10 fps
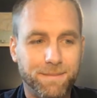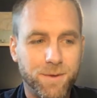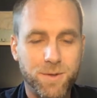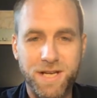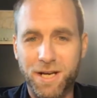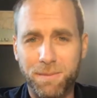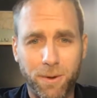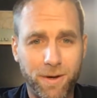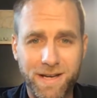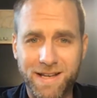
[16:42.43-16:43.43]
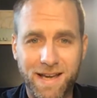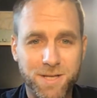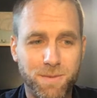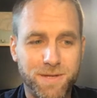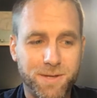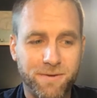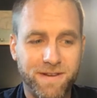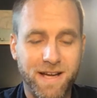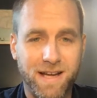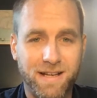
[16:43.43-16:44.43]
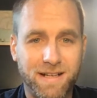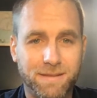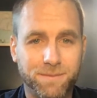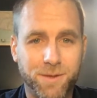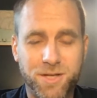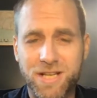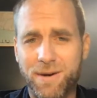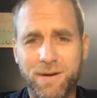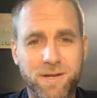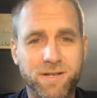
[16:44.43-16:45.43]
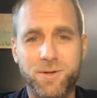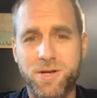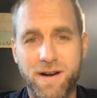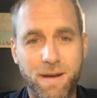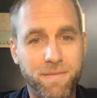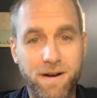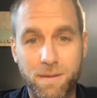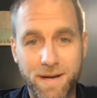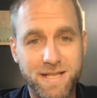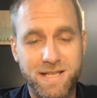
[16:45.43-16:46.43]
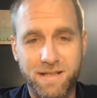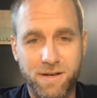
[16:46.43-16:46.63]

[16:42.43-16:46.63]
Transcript: using an employee engagement survey with a shout out to Culture Amp, they're amazing.